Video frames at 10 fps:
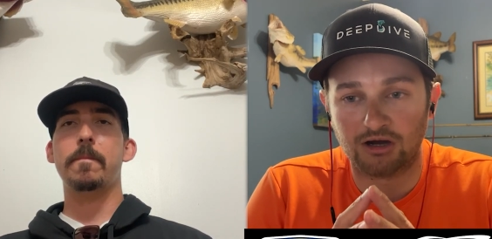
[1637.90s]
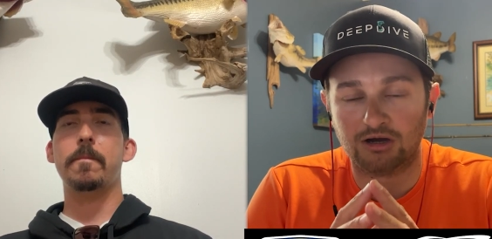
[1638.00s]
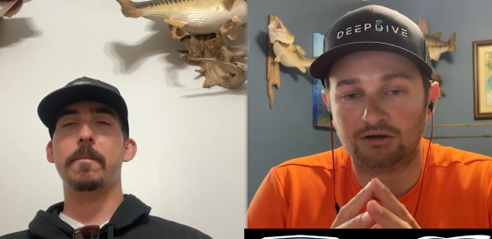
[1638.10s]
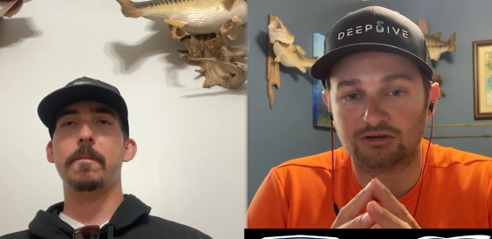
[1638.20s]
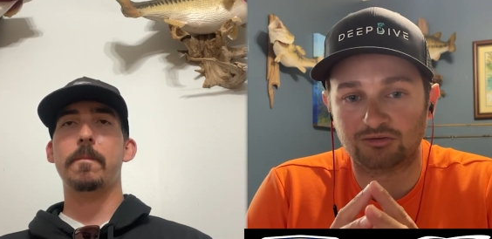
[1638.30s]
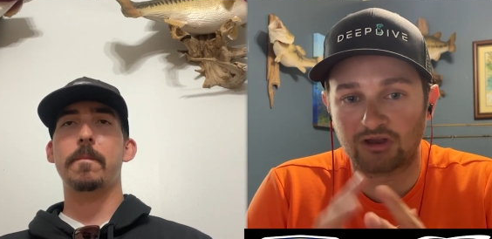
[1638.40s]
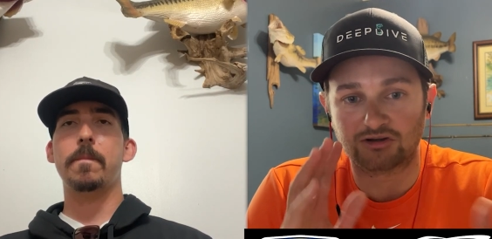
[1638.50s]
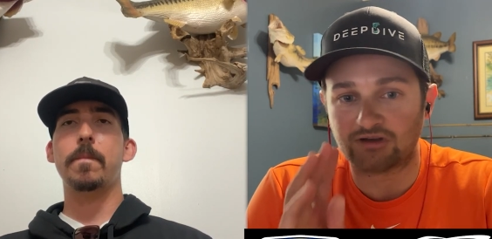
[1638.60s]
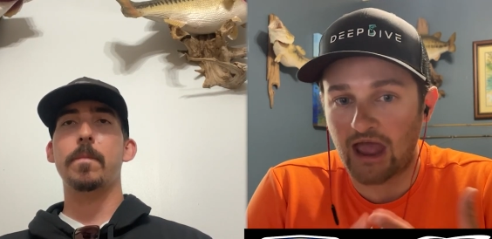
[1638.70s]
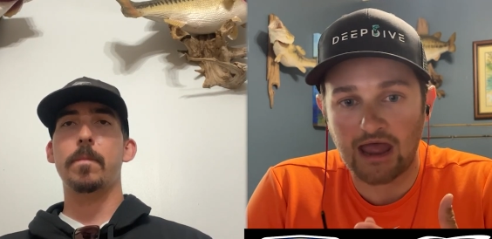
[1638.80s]
Speaker 1: Uh, you said
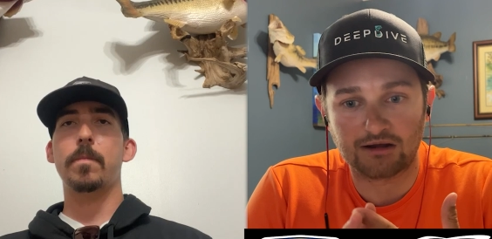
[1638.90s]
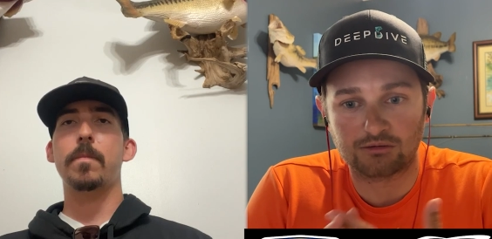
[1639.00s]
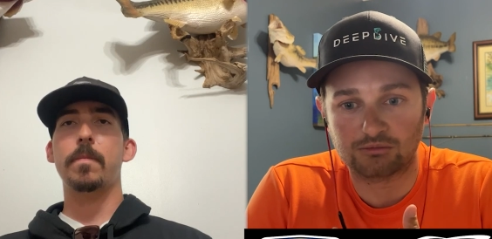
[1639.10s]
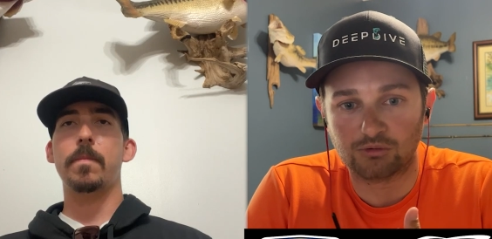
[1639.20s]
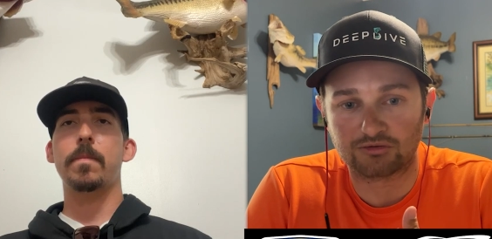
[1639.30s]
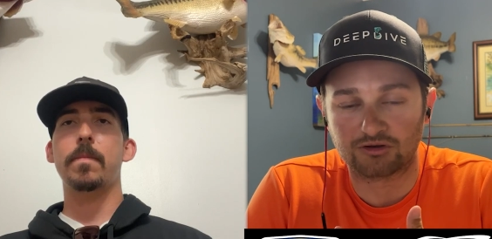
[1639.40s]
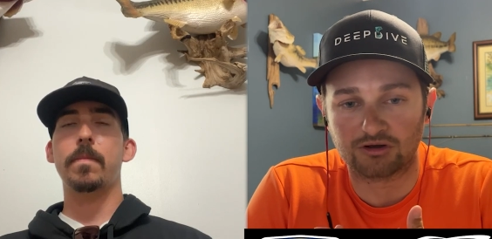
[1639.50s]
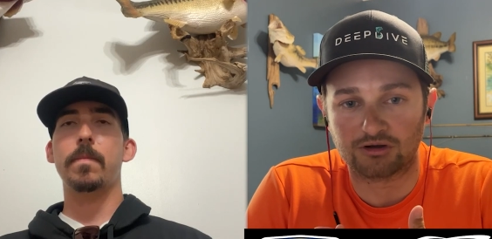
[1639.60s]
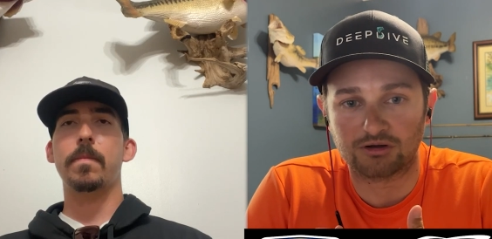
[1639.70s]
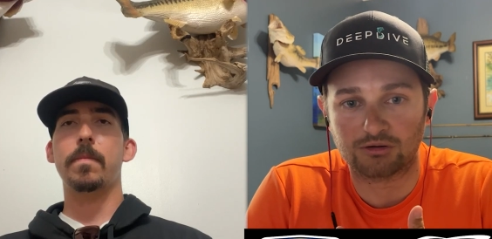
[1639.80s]
your dad was
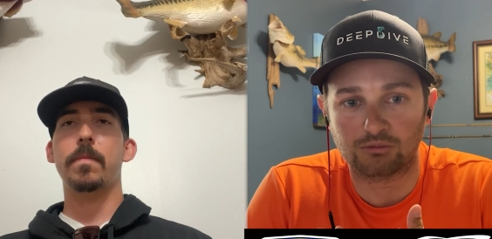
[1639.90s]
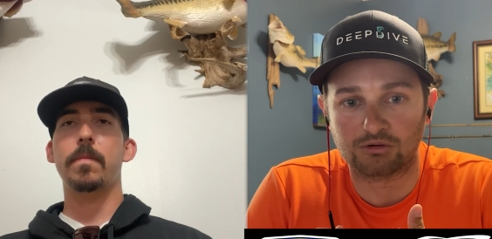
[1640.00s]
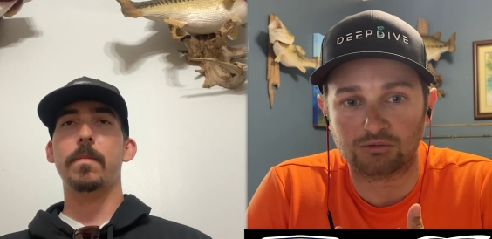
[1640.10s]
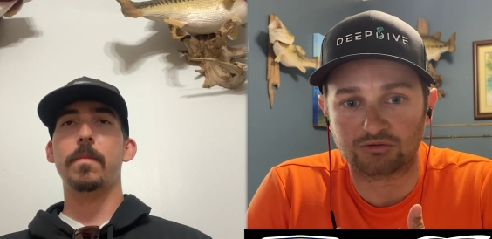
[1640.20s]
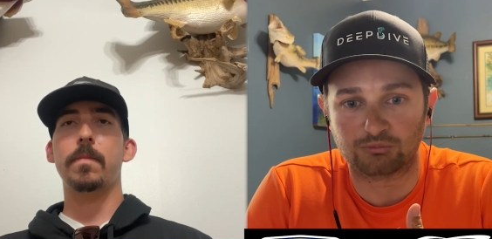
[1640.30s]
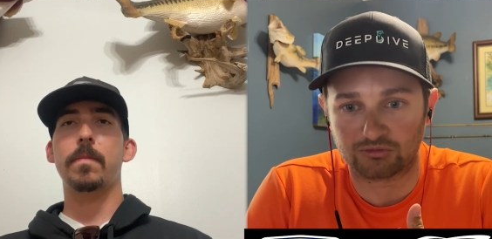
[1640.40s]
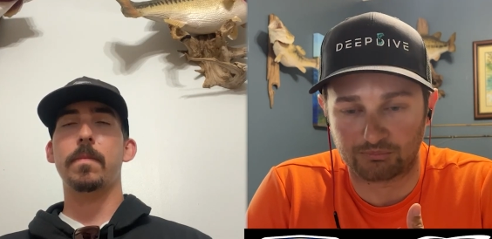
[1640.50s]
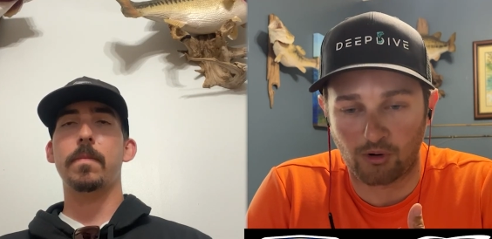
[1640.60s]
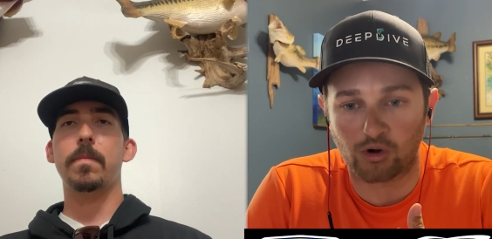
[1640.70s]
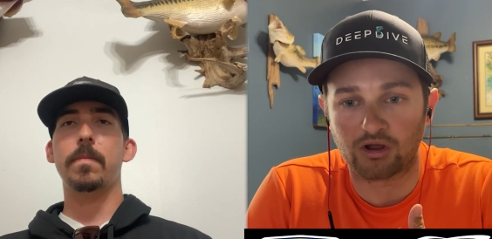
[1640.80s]
a was was a
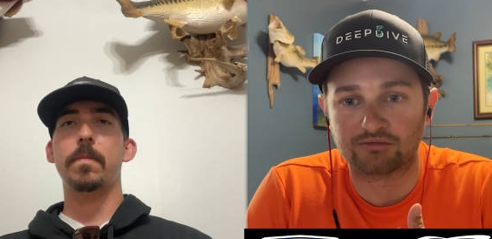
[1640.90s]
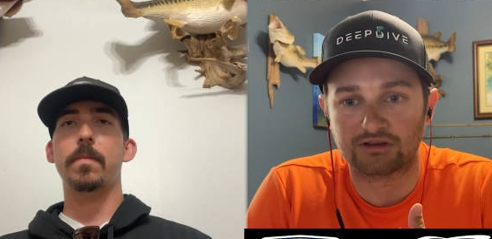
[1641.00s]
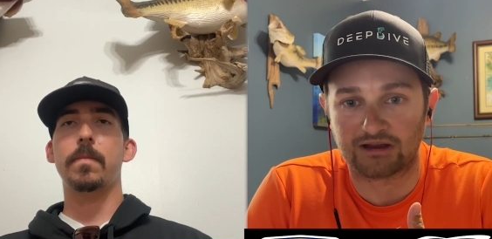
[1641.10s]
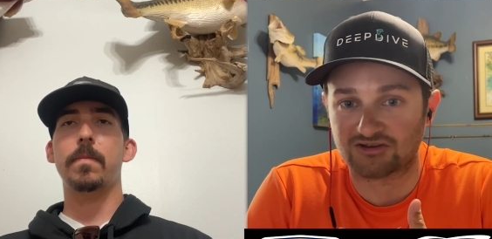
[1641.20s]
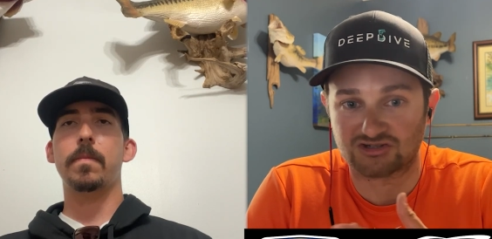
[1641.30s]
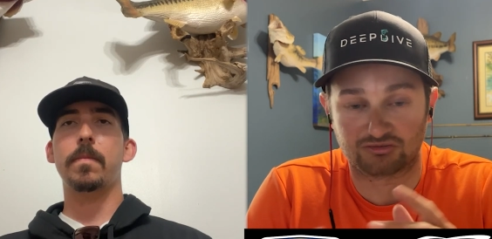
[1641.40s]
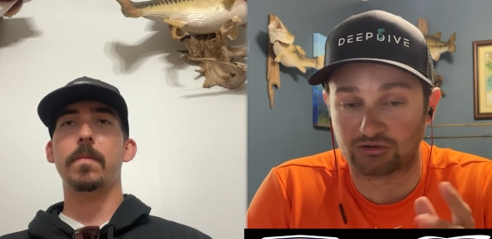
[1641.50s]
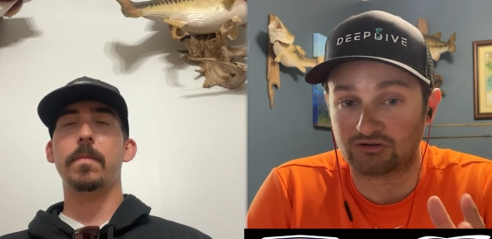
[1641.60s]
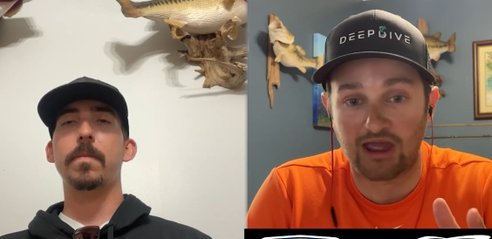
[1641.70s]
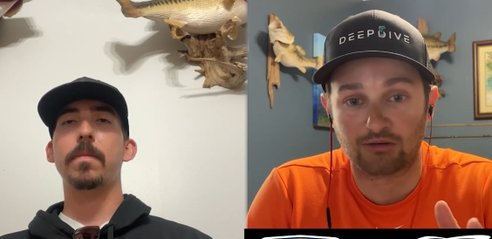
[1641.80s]
part of it. I guess you, so.
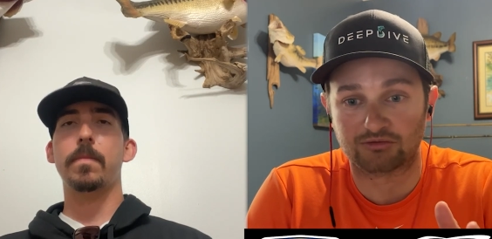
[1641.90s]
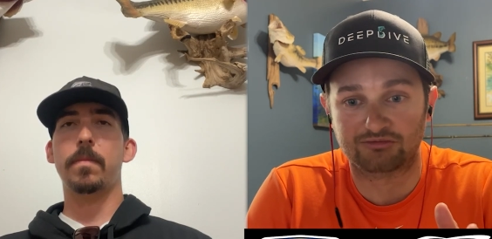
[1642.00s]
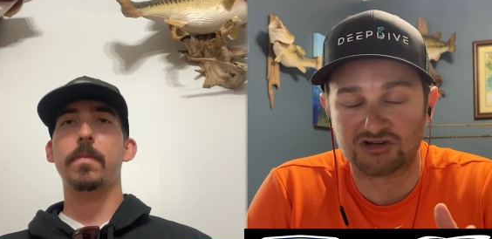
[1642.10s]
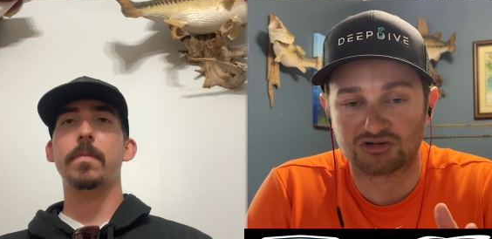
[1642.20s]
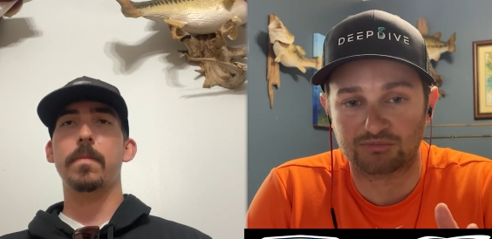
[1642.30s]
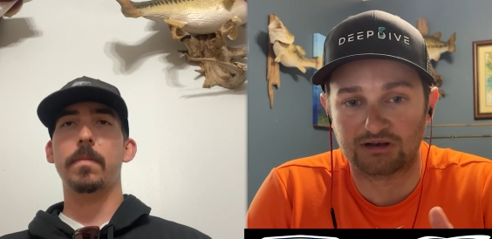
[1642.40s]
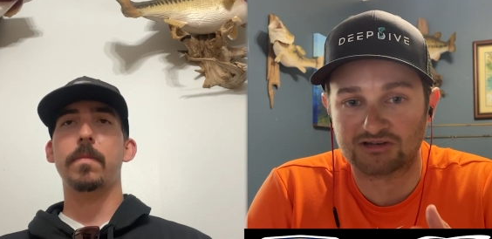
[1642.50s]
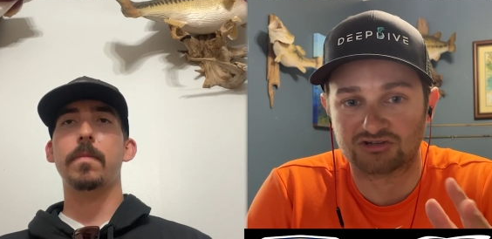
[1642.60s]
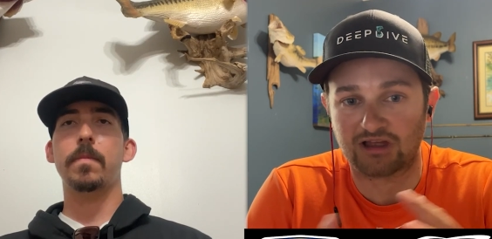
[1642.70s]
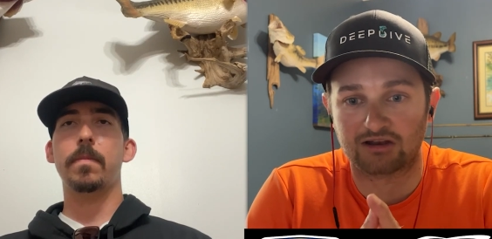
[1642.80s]
Your dad was a fisherman.
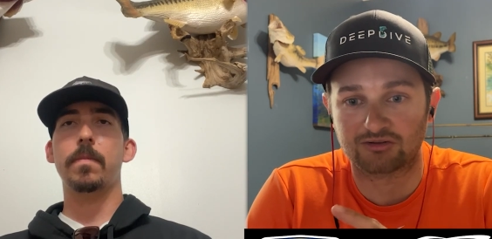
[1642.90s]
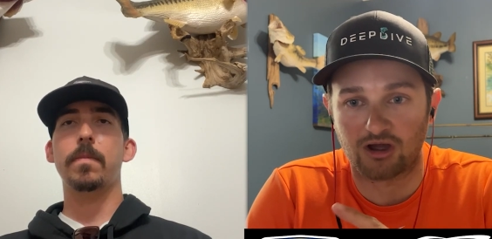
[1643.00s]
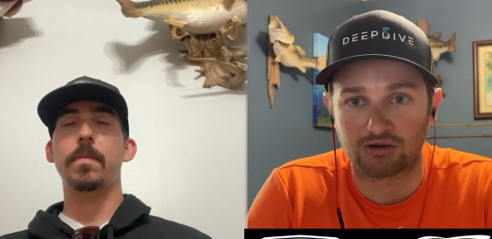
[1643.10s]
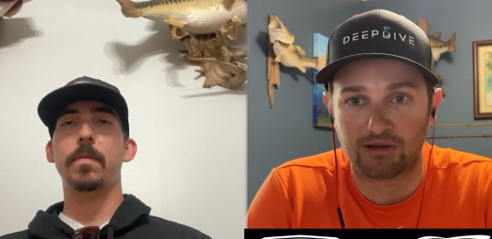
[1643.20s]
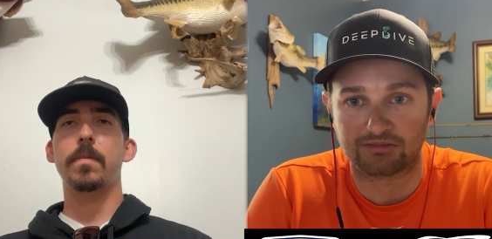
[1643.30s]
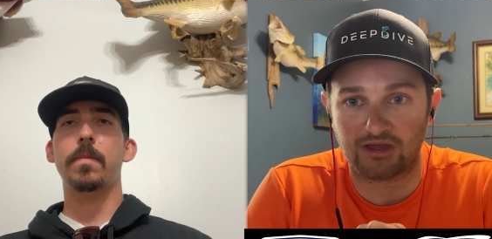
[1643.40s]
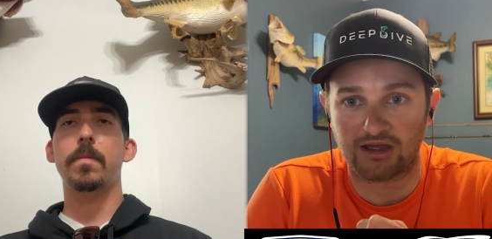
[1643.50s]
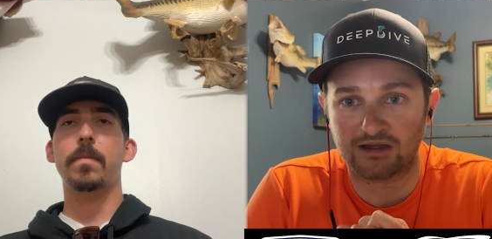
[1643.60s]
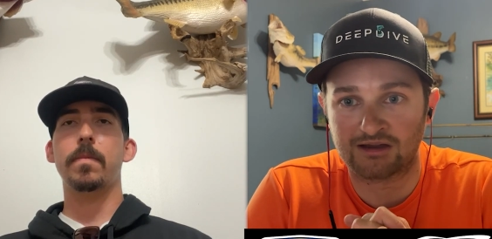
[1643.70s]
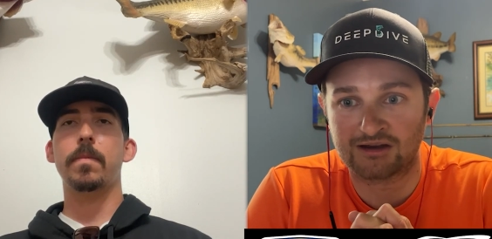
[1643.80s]
Let you kind of talk about that.